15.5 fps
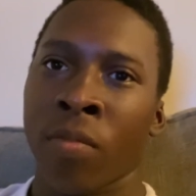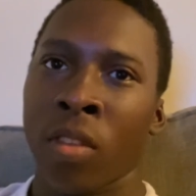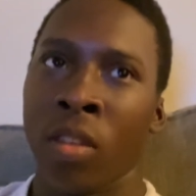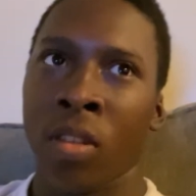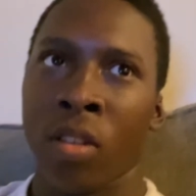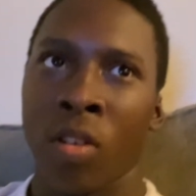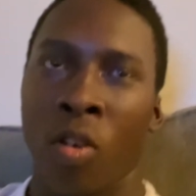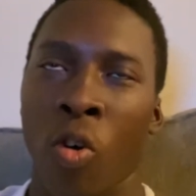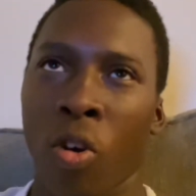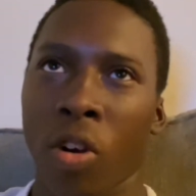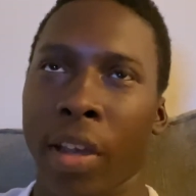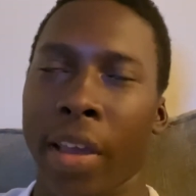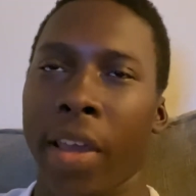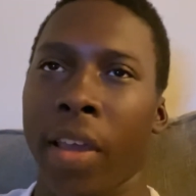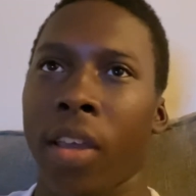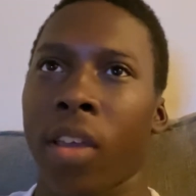
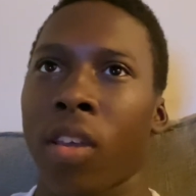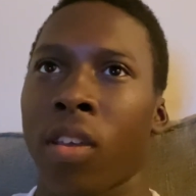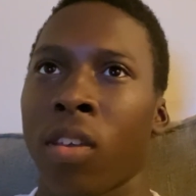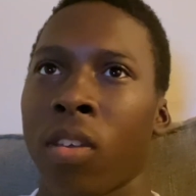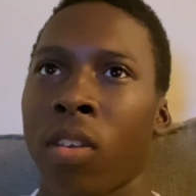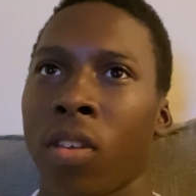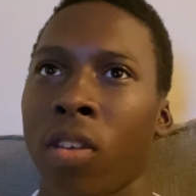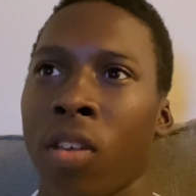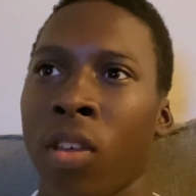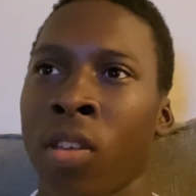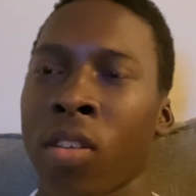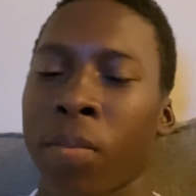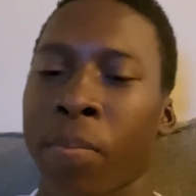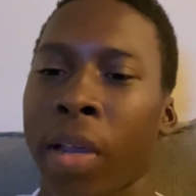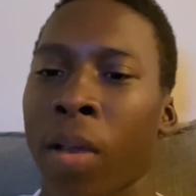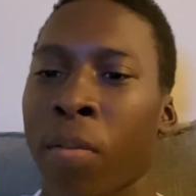Jorge
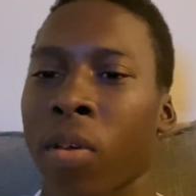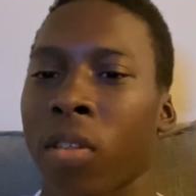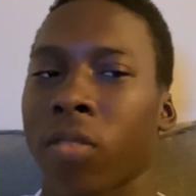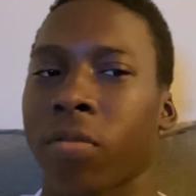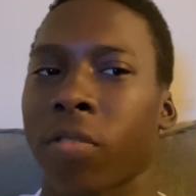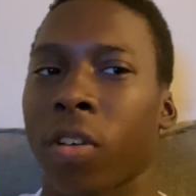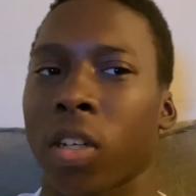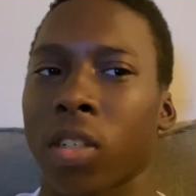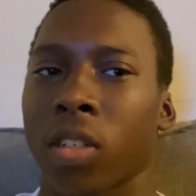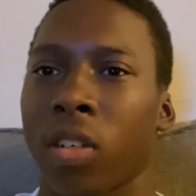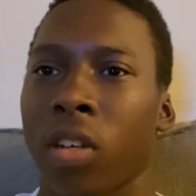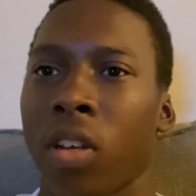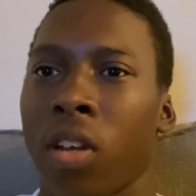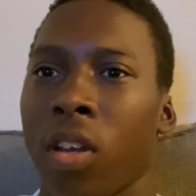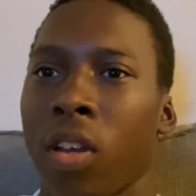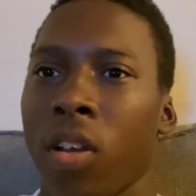is a bad motherfucker.
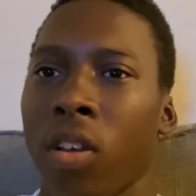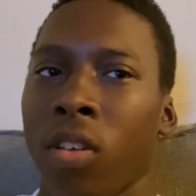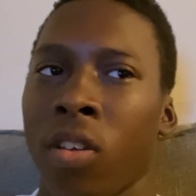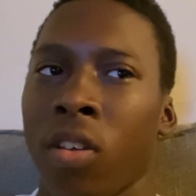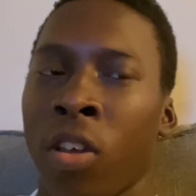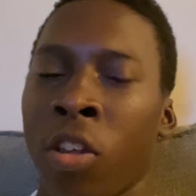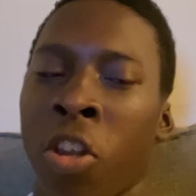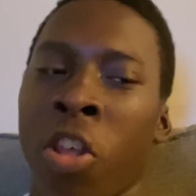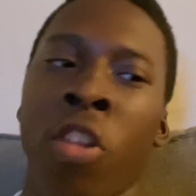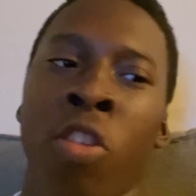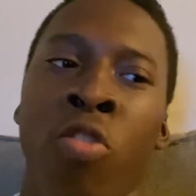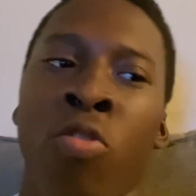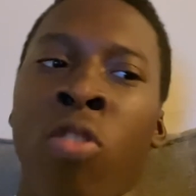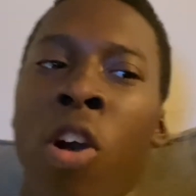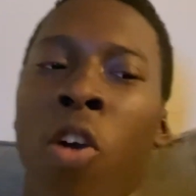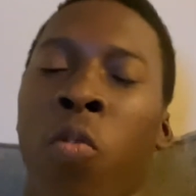And then
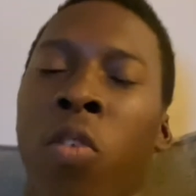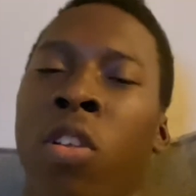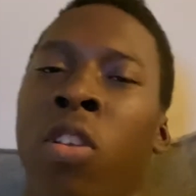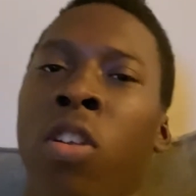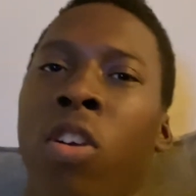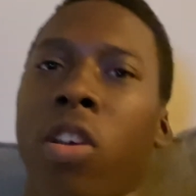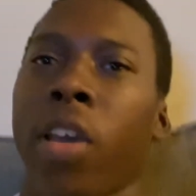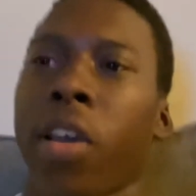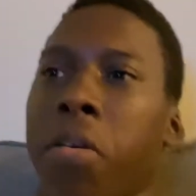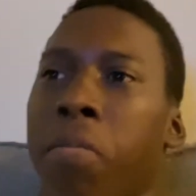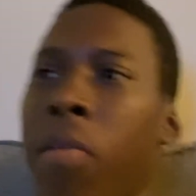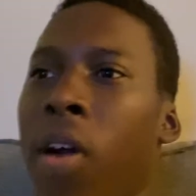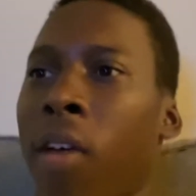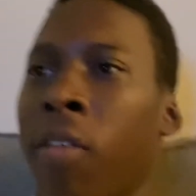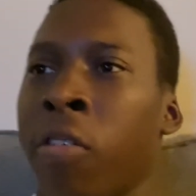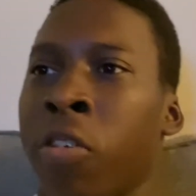you go and look at
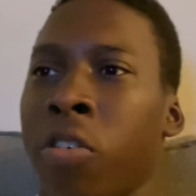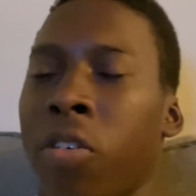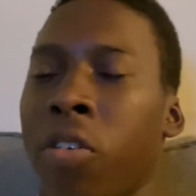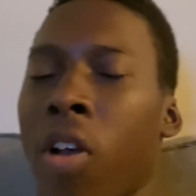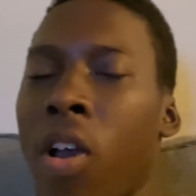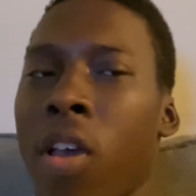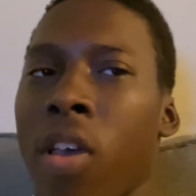Kamaru.